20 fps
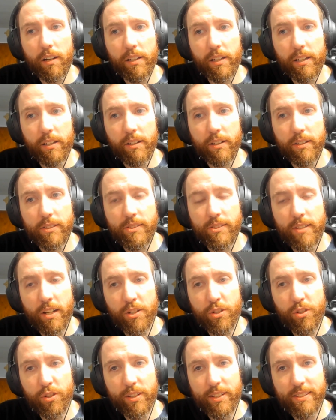it
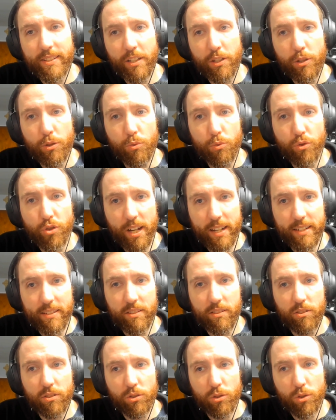essentially is like you
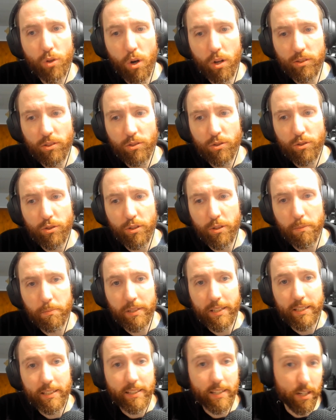just talked to
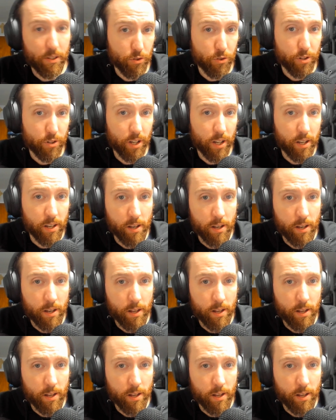them yesterday